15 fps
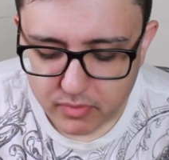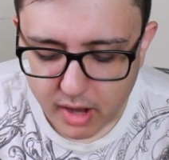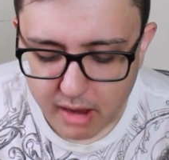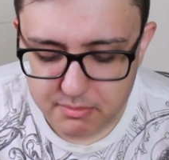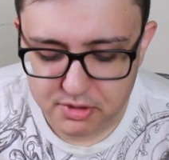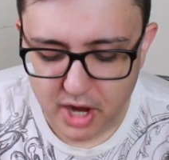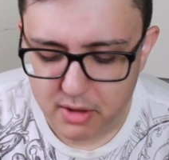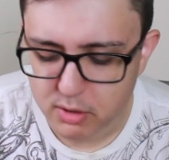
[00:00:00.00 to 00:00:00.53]

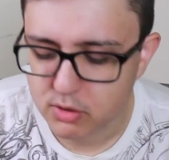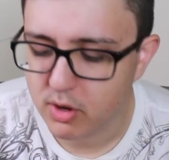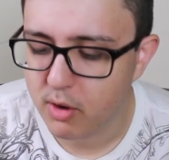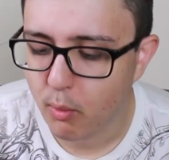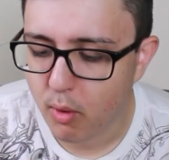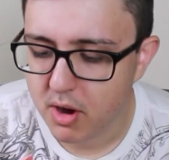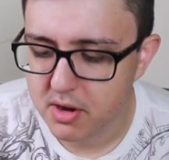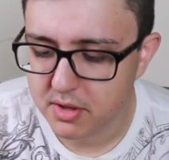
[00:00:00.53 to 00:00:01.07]
I'm sad there's only
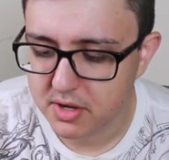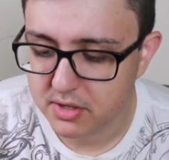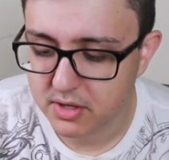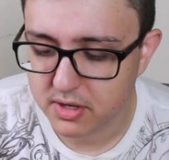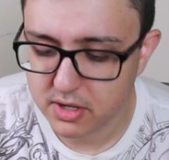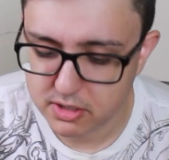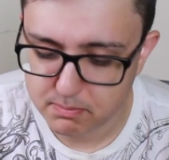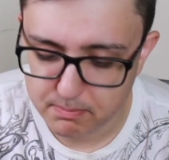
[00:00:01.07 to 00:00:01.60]
one of these
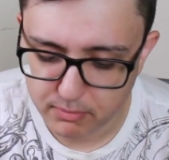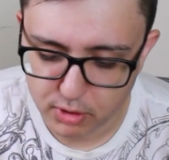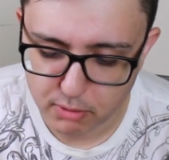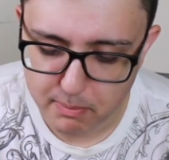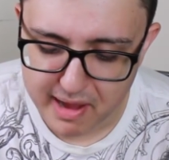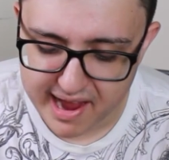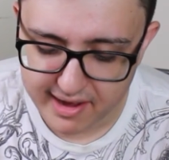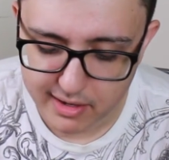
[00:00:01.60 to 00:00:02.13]
in this little
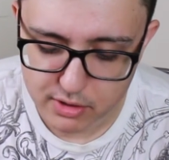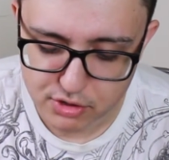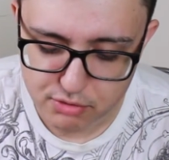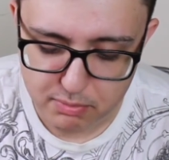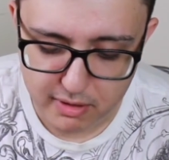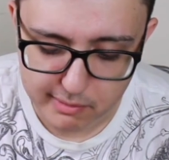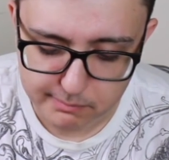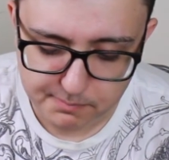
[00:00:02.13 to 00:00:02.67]
package,
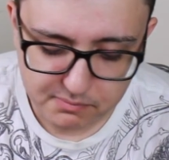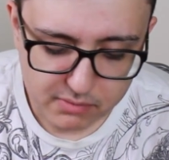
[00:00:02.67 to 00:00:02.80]
but